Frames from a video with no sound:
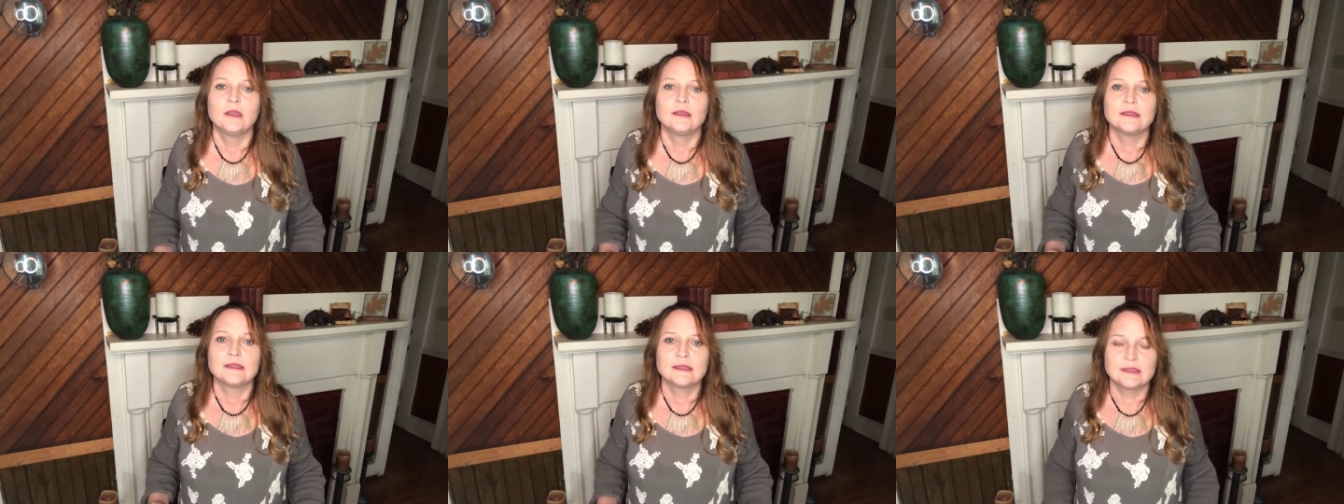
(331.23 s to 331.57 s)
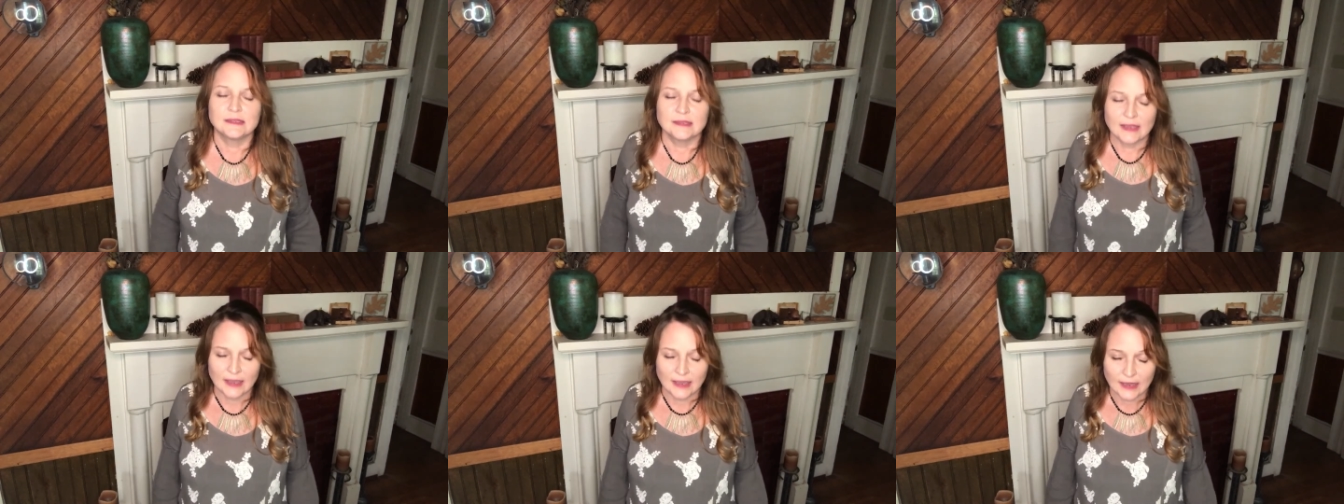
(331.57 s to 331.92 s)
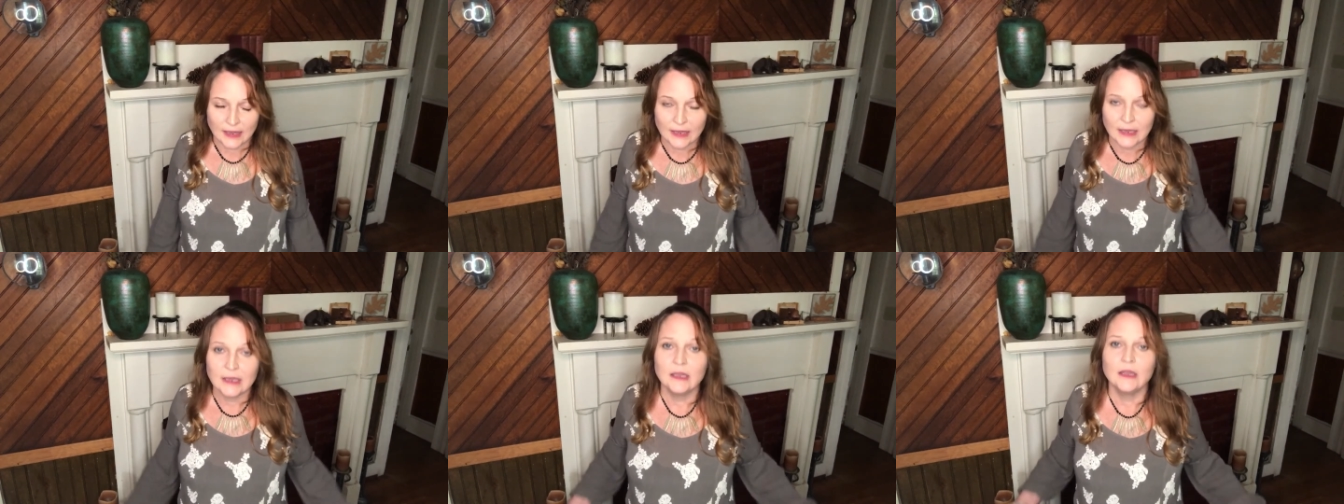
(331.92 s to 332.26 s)

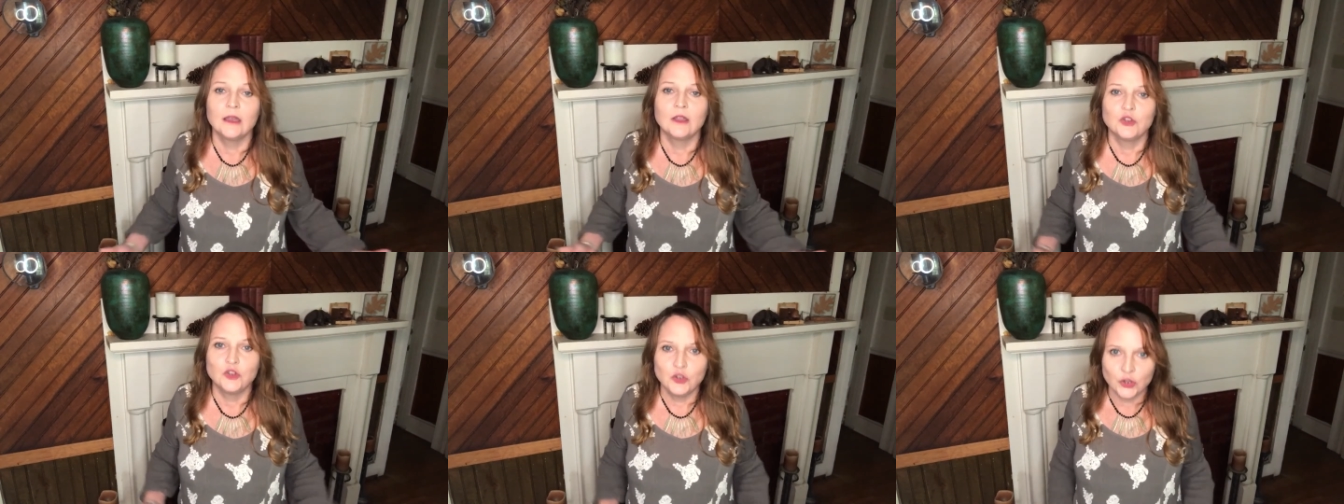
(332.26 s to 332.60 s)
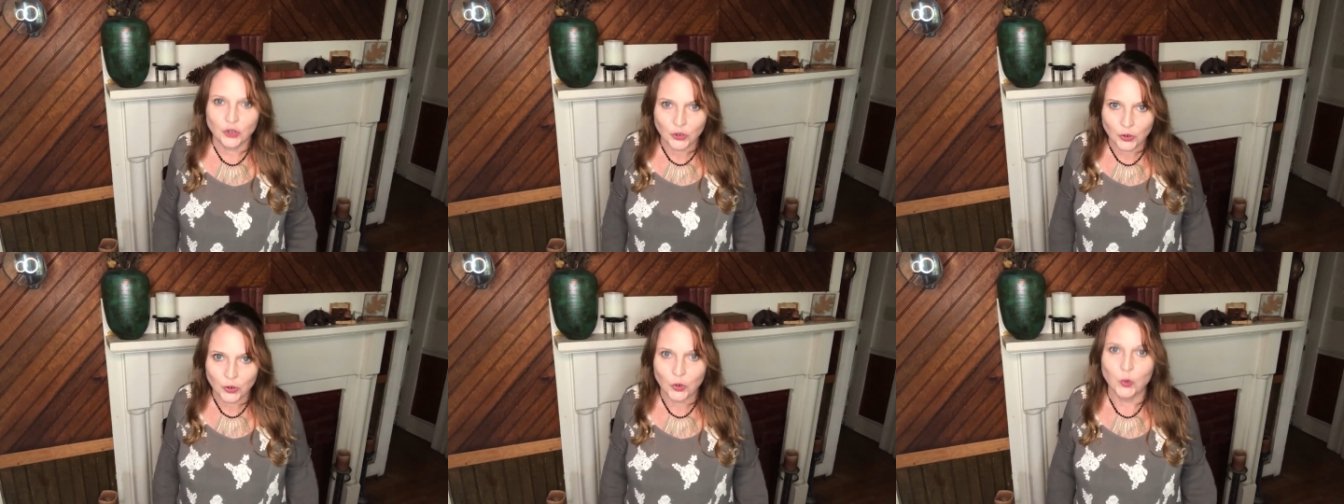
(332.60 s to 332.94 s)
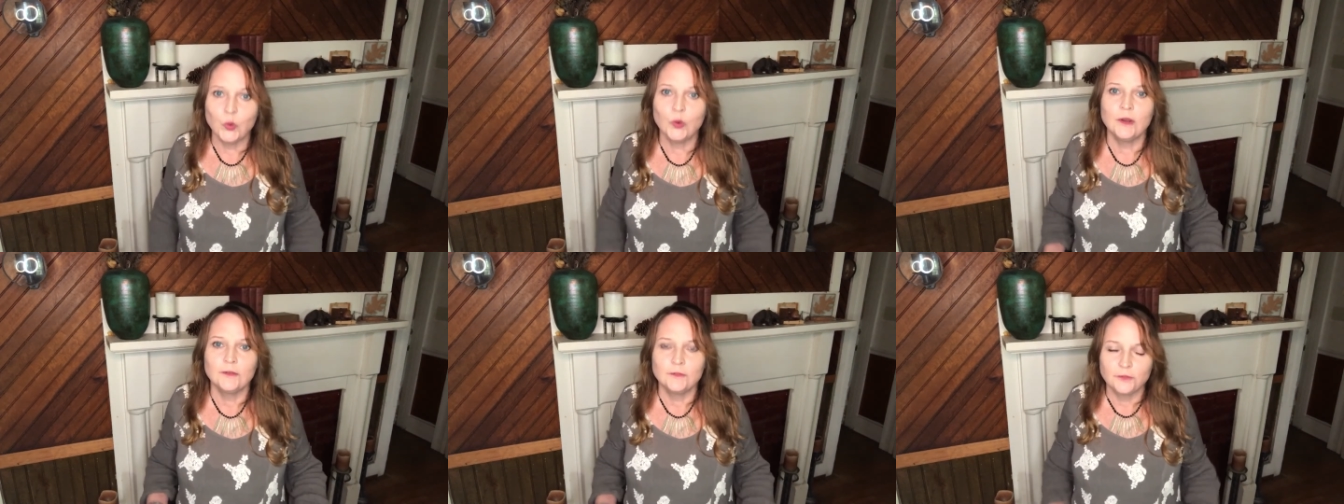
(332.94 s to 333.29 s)
Say,
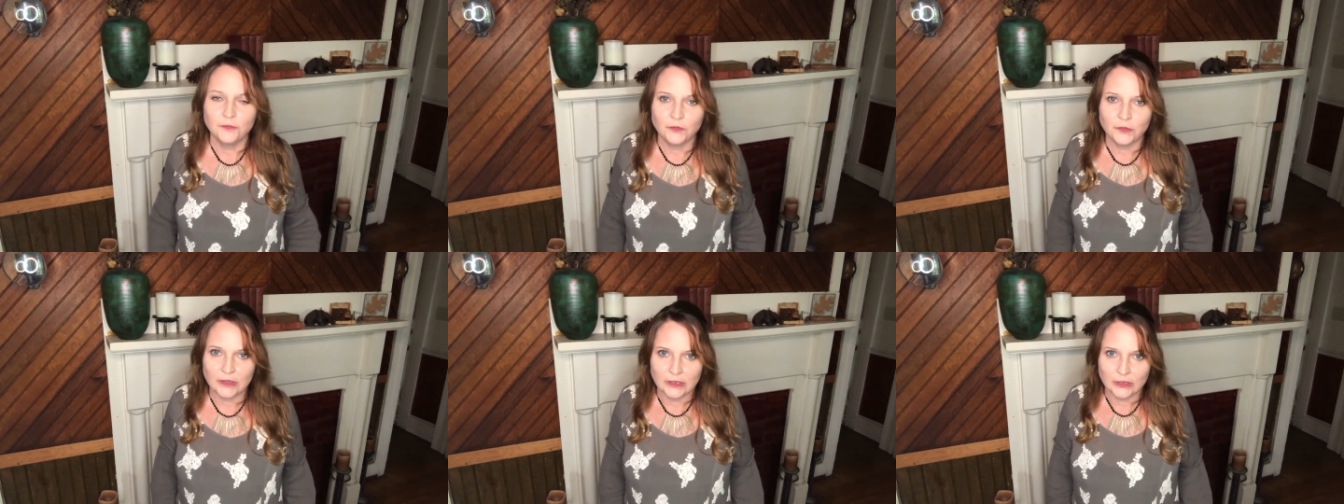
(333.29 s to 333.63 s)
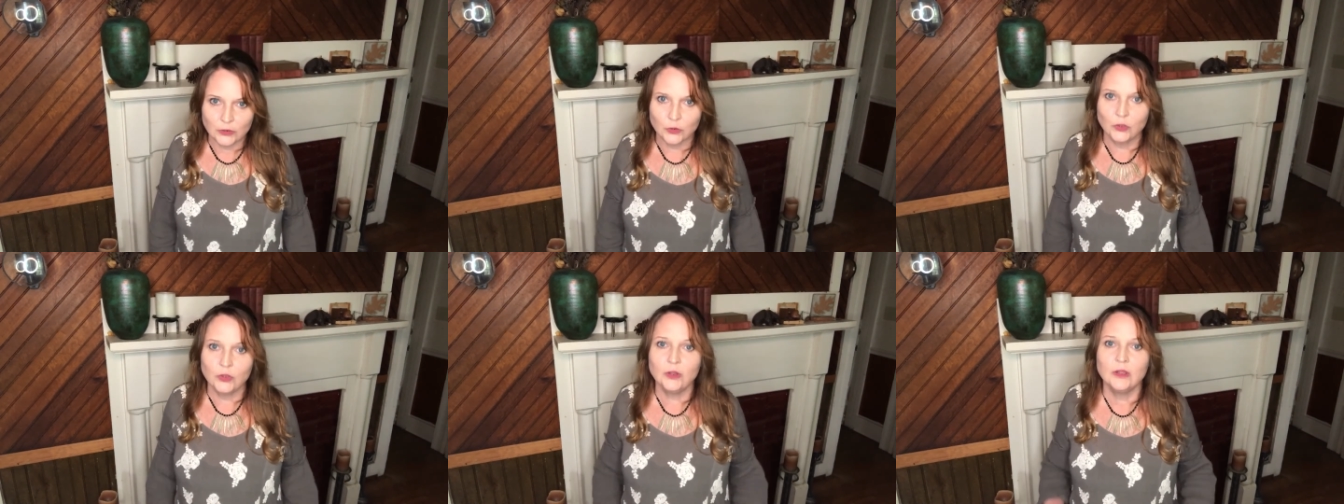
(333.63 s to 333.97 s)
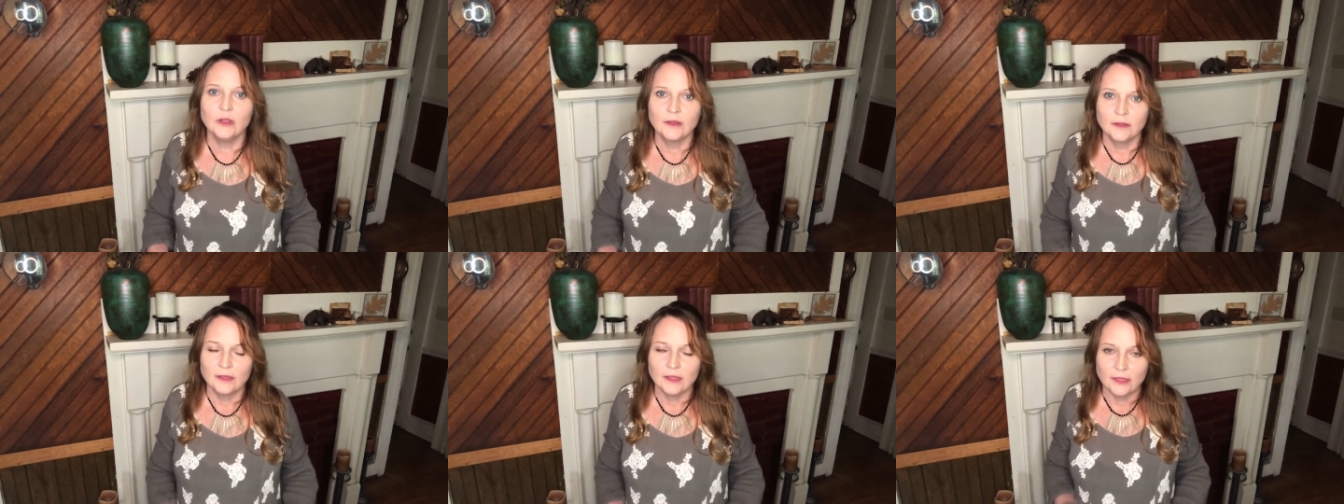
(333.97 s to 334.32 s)
know, feel,